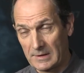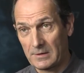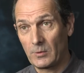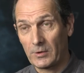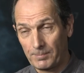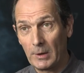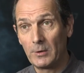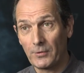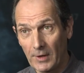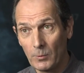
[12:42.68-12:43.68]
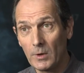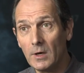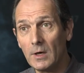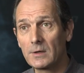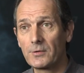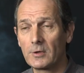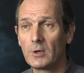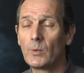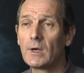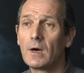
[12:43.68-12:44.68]
to expose their work.
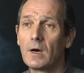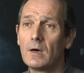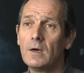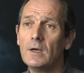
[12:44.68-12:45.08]
So we are,